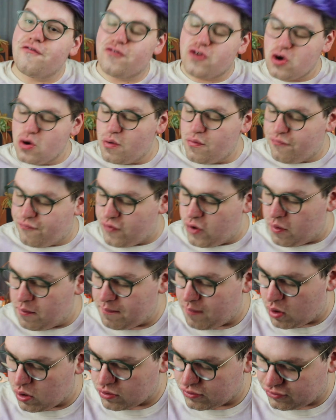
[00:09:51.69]
a few film
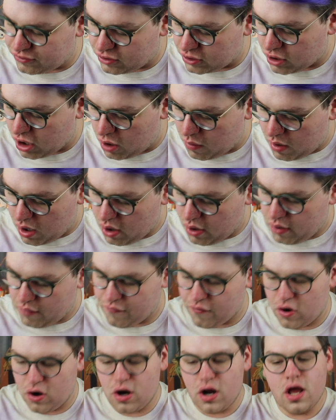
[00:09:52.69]
bars to go
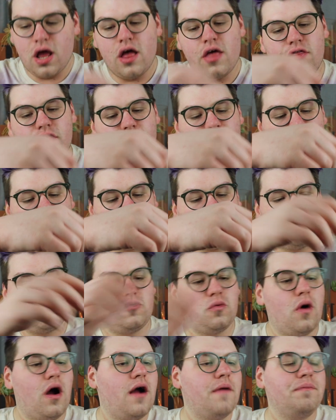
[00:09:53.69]
over. The
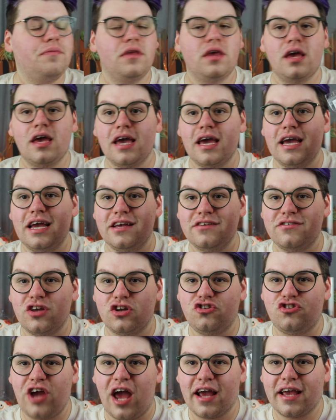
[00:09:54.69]
first one is
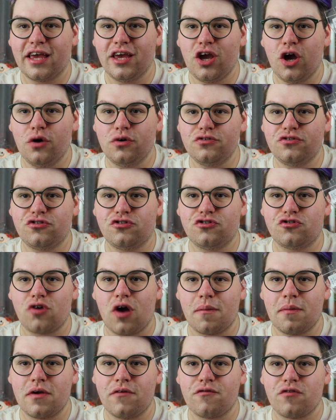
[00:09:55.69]
Jackie O's
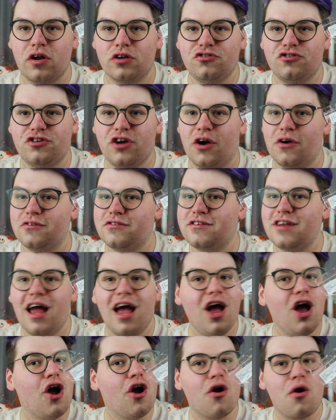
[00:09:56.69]
Strawberry French Toast.
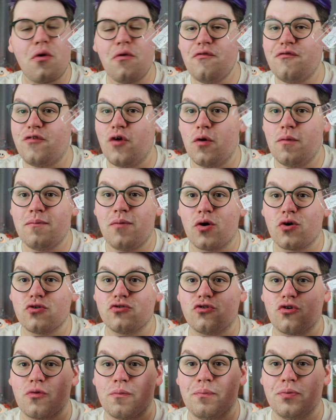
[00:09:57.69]
Her film
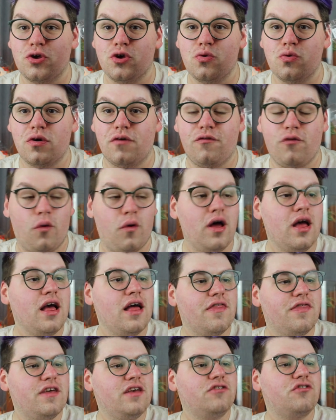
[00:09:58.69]
bars are beautiful.
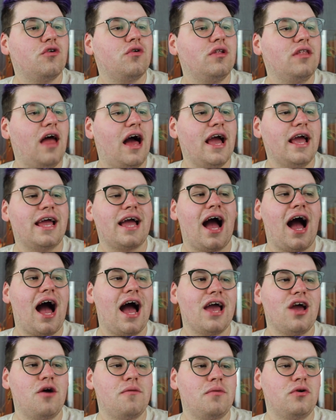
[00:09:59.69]
These are like,
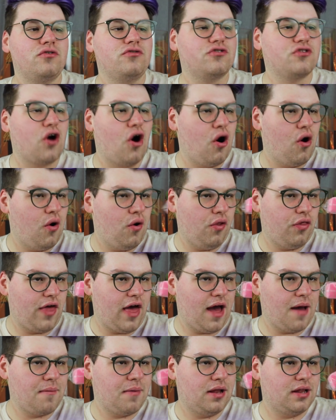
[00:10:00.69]
I almost call
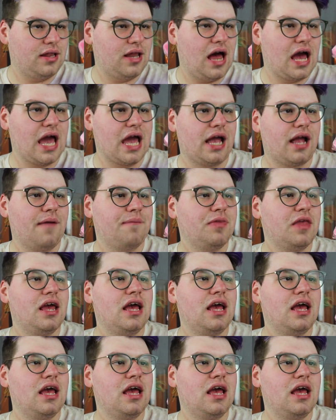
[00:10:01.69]
them like,